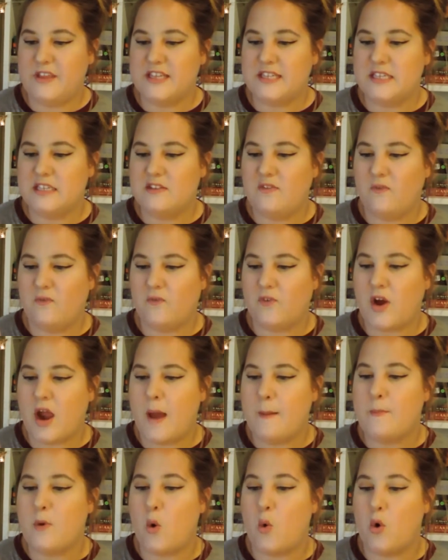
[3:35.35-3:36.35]
This is
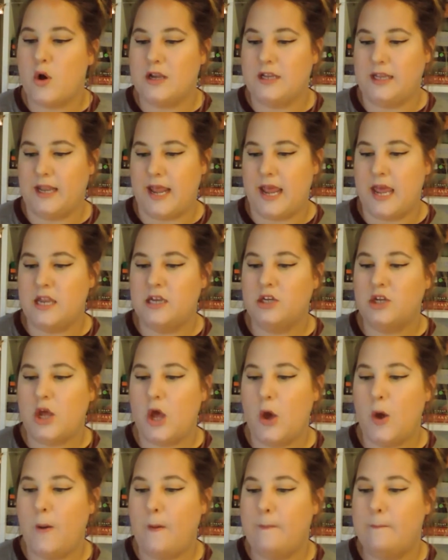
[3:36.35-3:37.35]
from
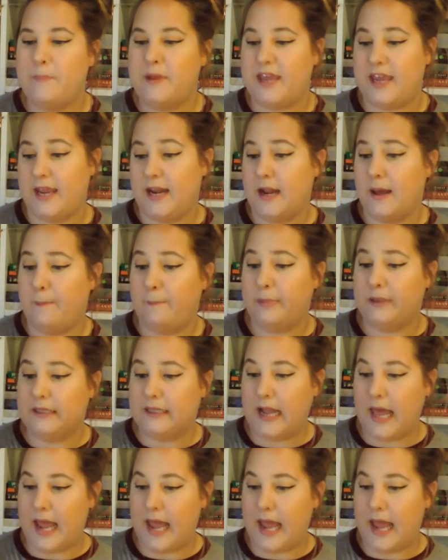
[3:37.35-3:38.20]
Orlando Pita.